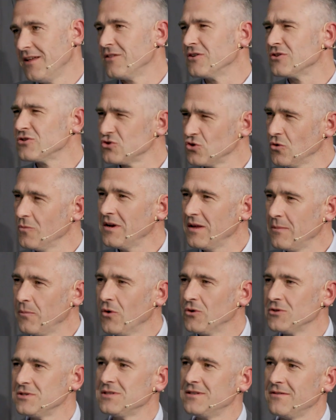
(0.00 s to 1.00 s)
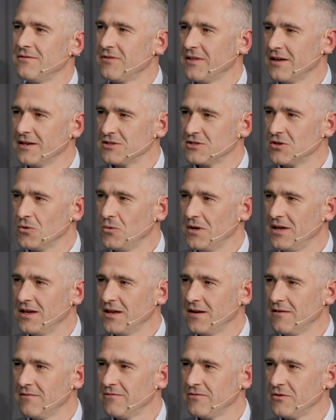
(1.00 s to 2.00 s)
There's so many positive things that we
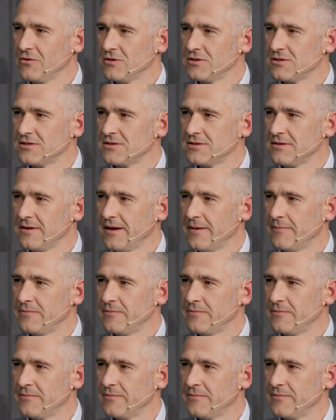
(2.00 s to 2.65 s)
can influence.